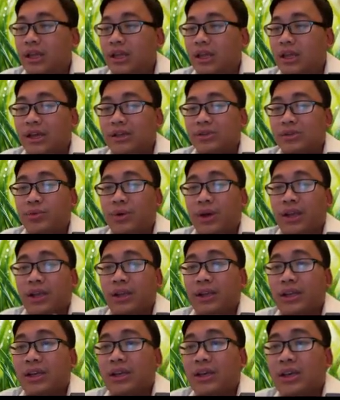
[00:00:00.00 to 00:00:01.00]
Next one.
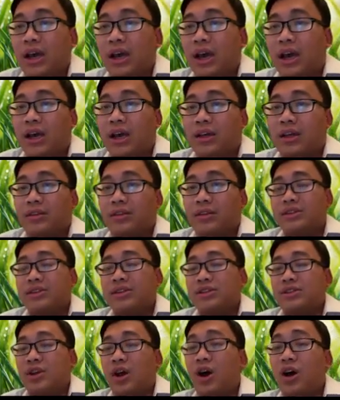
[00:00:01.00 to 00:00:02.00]
This
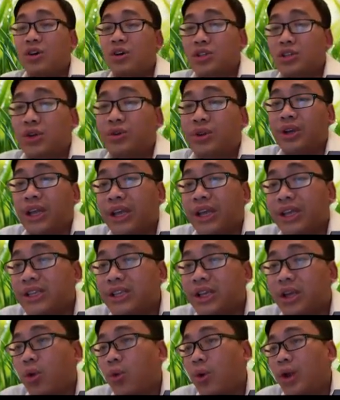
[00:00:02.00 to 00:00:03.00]
is also easy
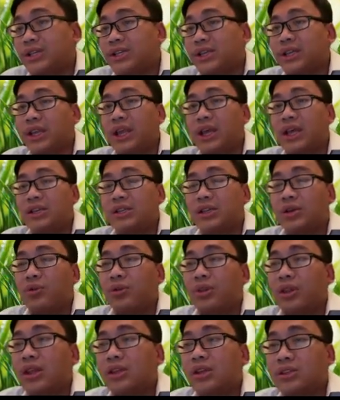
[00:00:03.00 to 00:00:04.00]
question. So
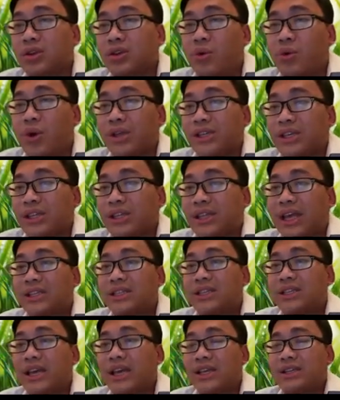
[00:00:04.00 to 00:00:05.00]
this question, they
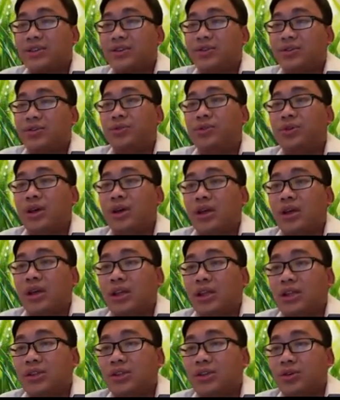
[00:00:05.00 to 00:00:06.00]
test you
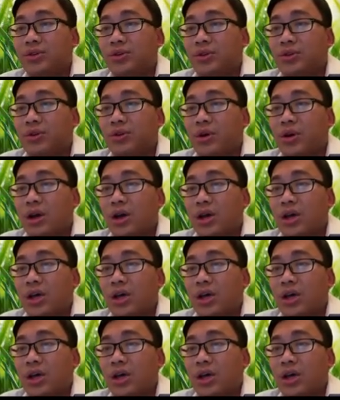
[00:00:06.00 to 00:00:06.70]
to